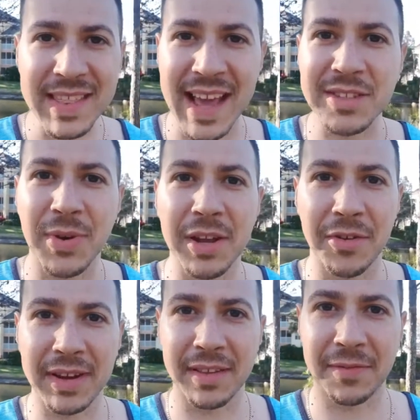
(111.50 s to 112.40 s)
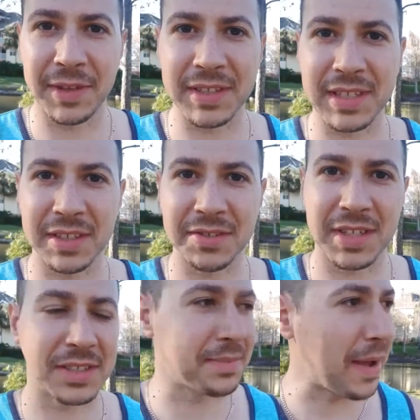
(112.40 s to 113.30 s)
And that's why I created the Affiliate Secret
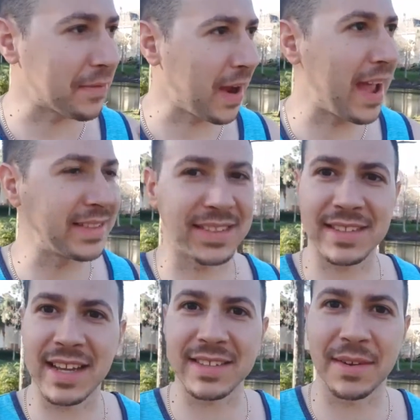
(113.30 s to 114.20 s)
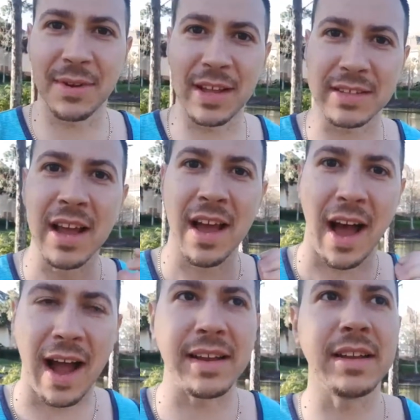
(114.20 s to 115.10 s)
system. After I had success, I realized
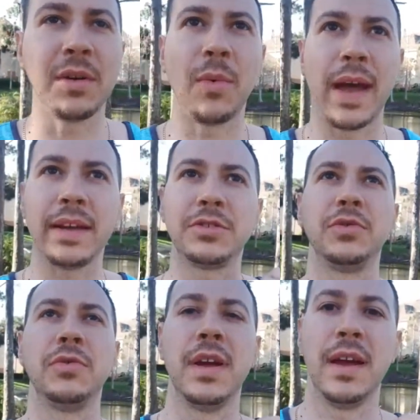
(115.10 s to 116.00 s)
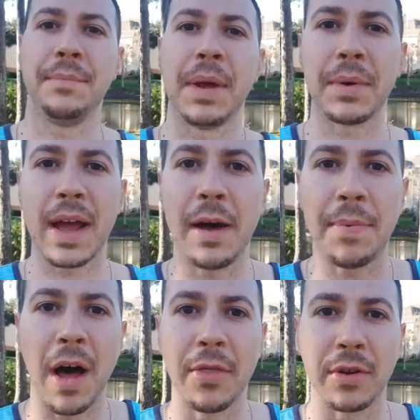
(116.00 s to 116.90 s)
I need a way to be able to help
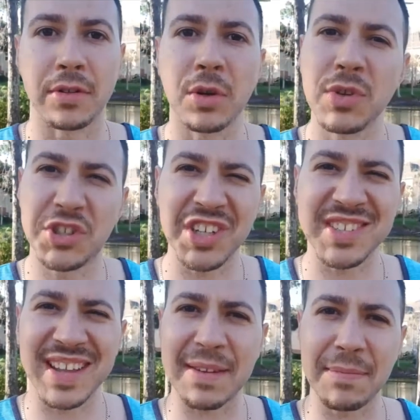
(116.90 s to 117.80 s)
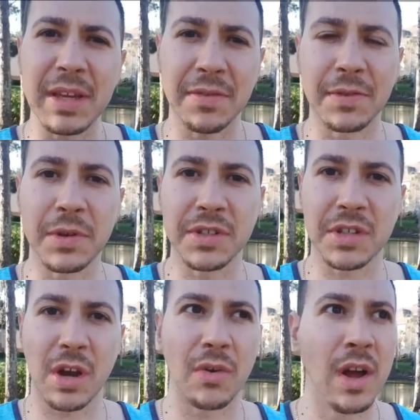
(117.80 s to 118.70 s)
others who were just like me a few years
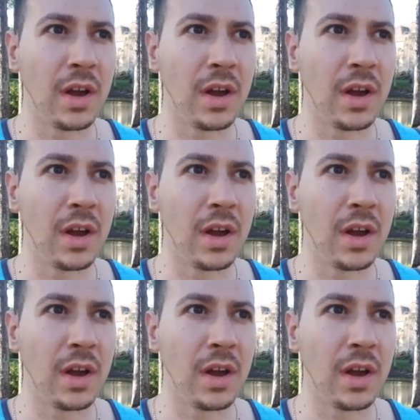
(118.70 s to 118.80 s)
ago,